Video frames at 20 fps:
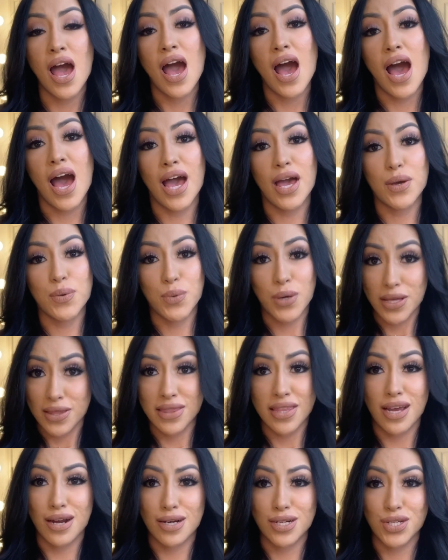I went
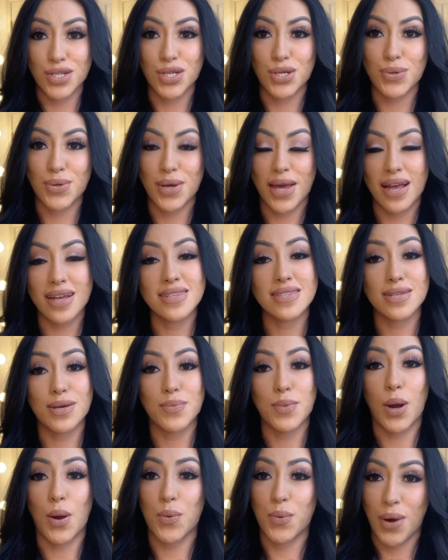there to get
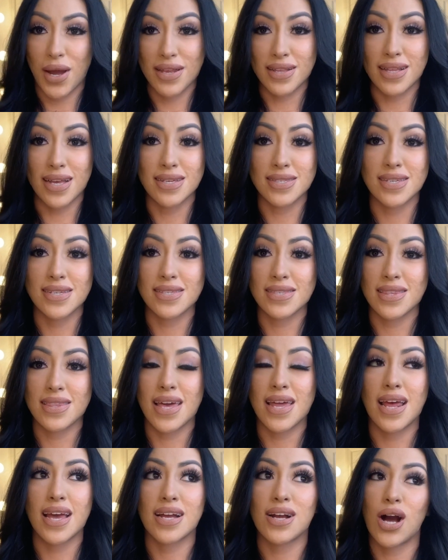some wine glasses
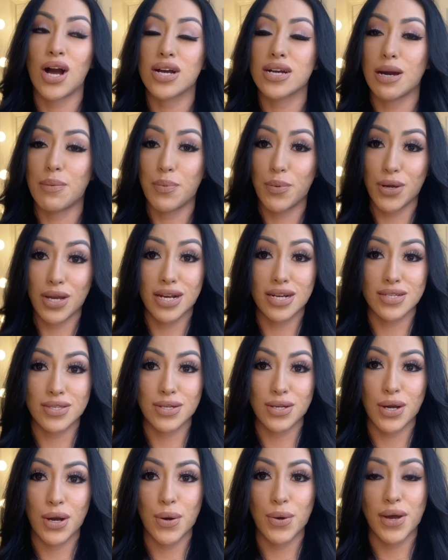that I got a couple years
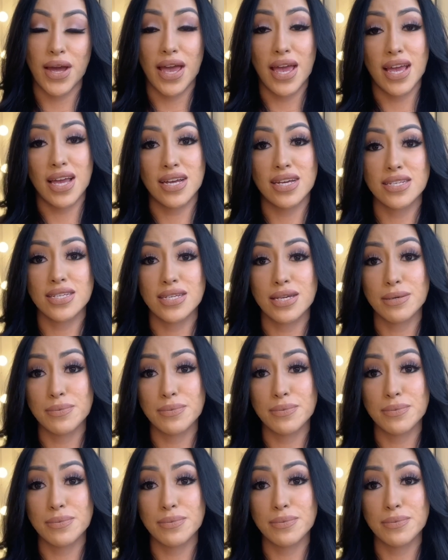ago, and